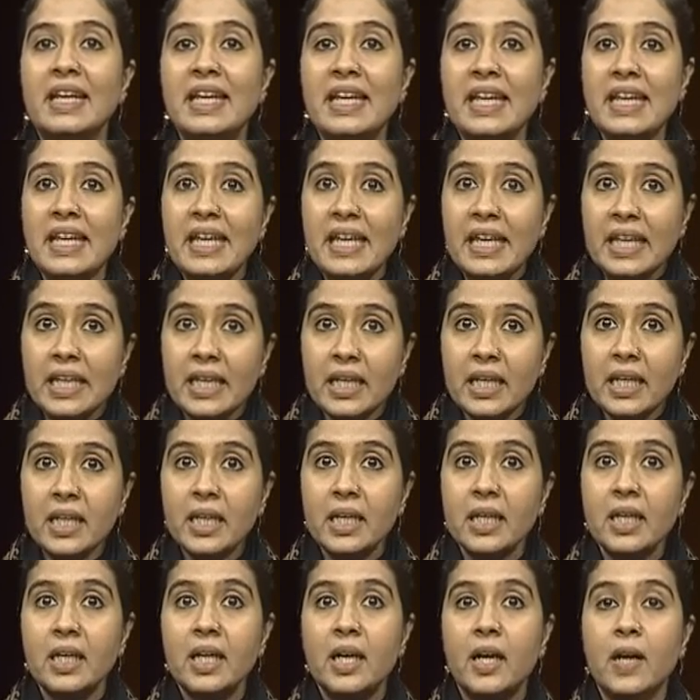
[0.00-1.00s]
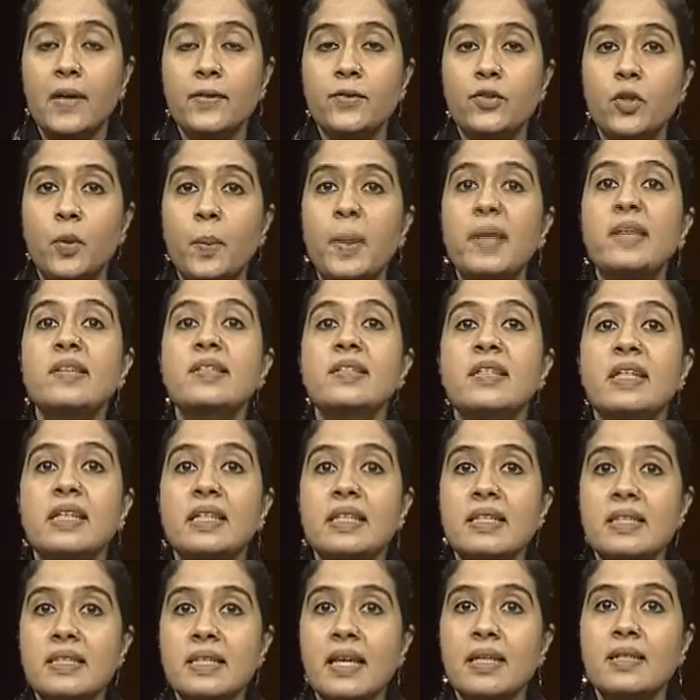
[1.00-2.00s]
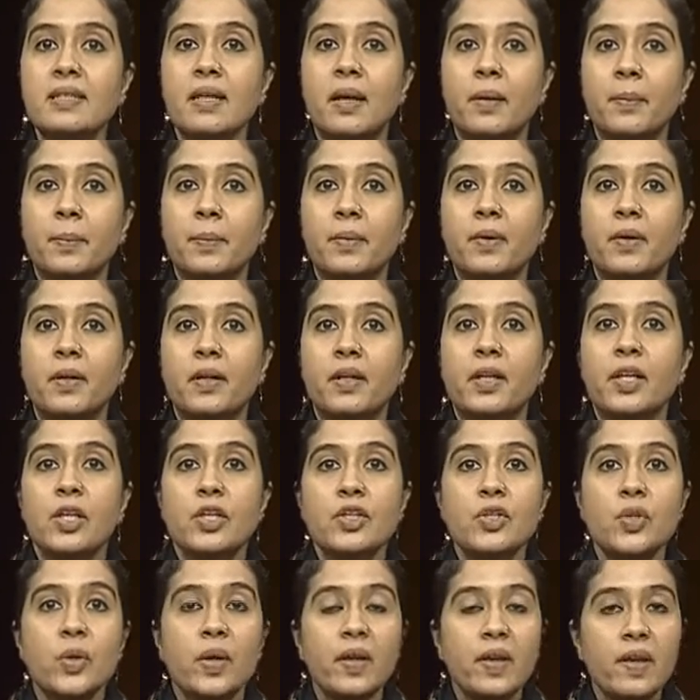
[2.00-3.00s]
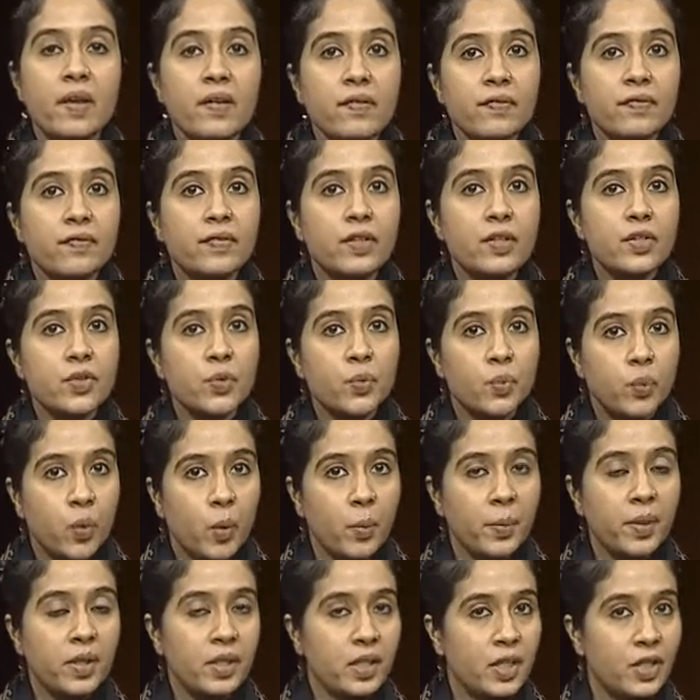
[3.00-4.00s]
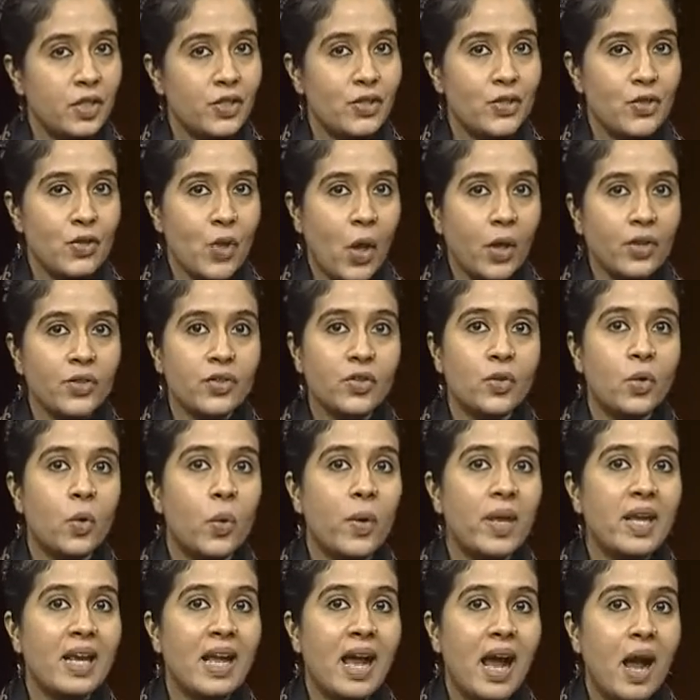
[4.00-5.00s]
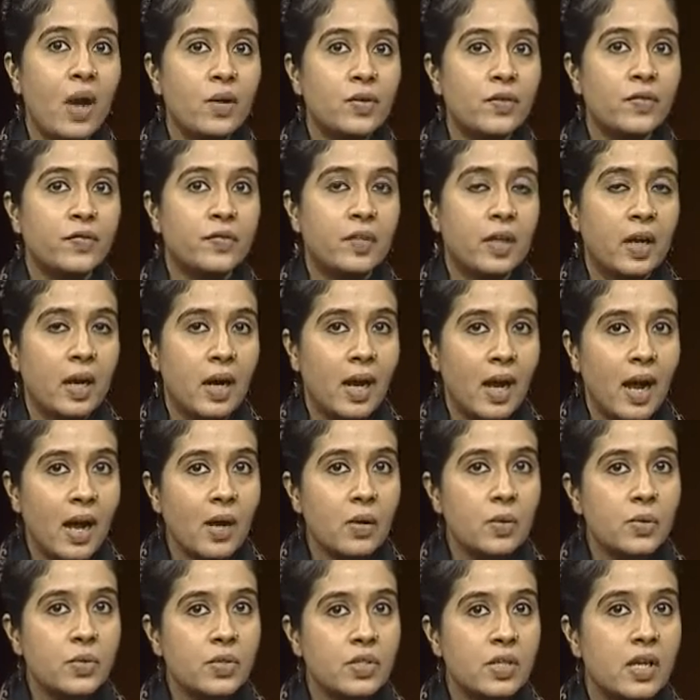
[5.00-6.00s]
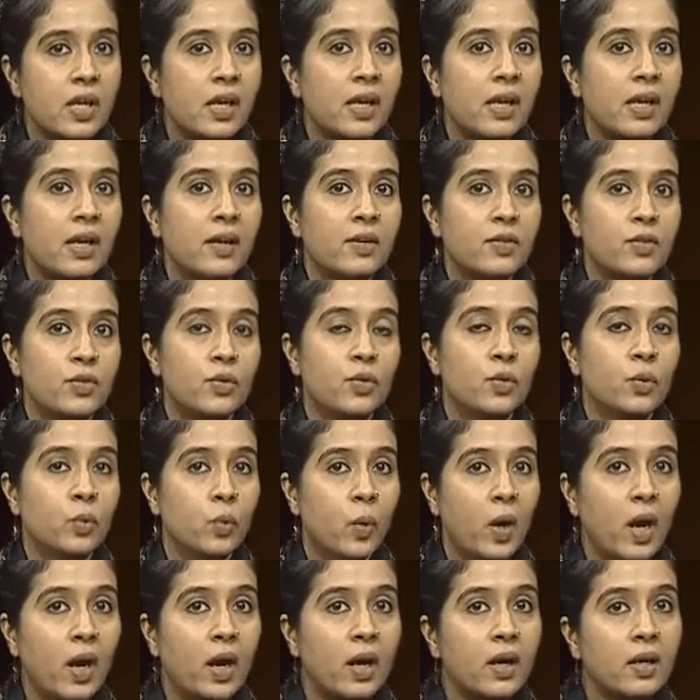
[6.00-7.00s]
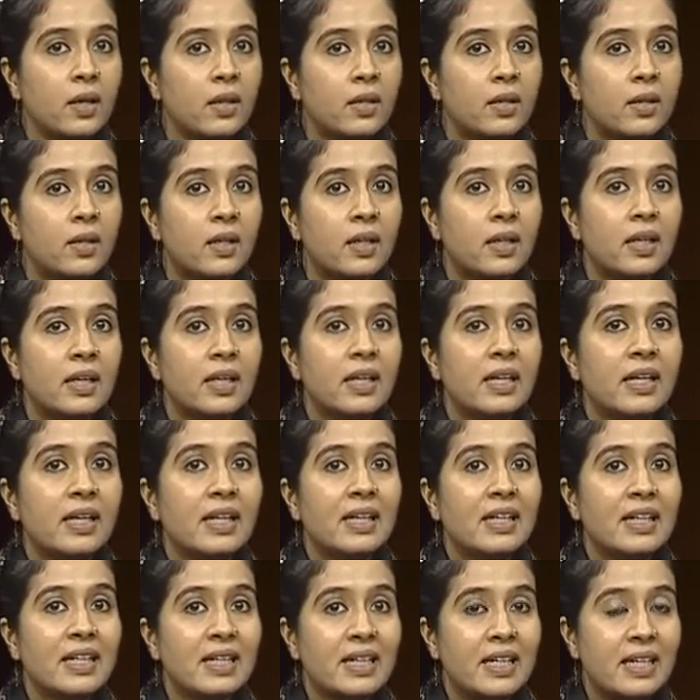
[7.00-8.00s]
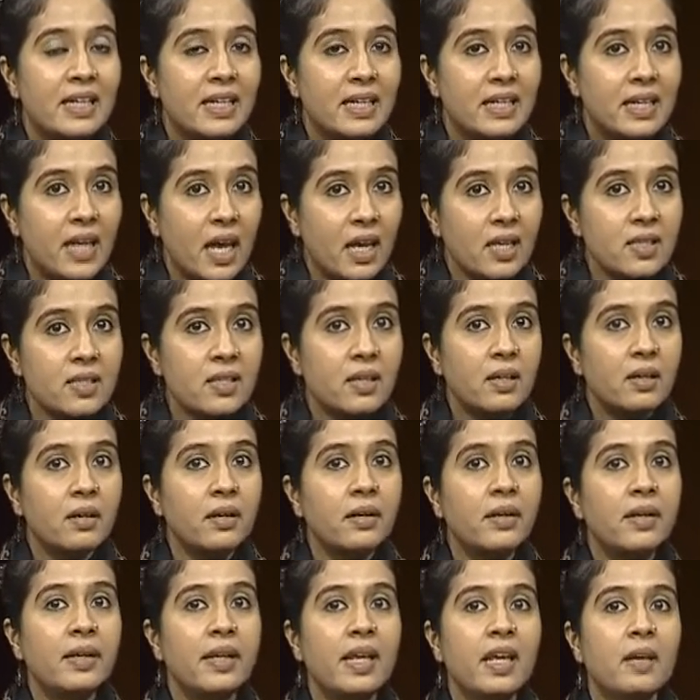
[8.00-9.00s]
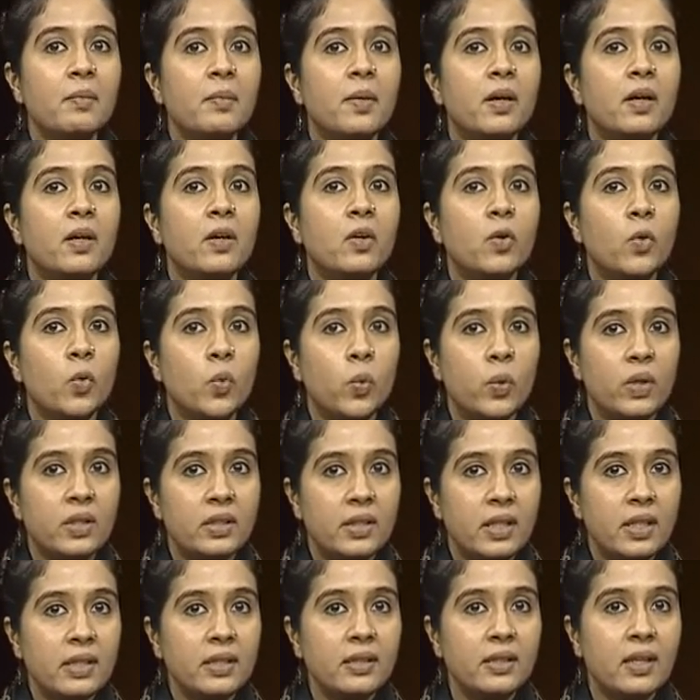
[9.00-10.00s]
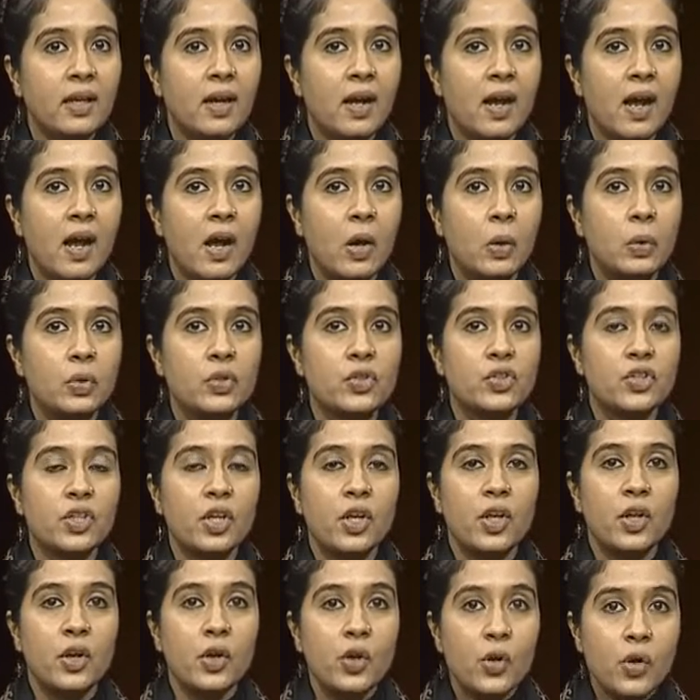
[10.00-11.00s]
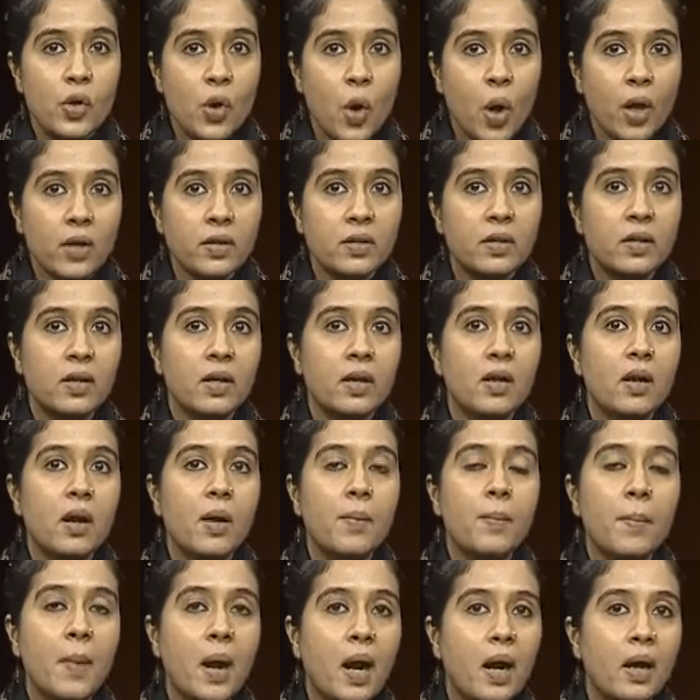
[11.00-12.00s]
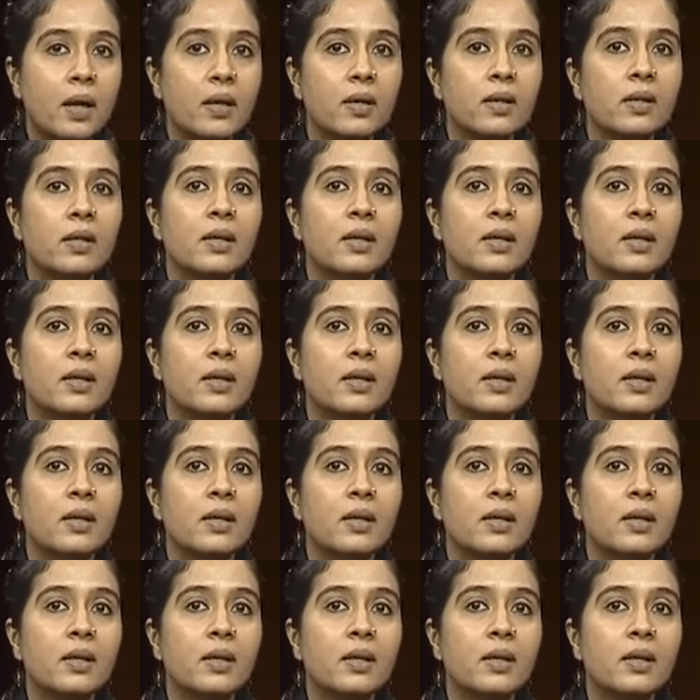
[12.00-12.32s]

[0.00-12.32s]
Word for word: in a domestic setup so, if this woman is not going out of the house to work, does her labor within the house not command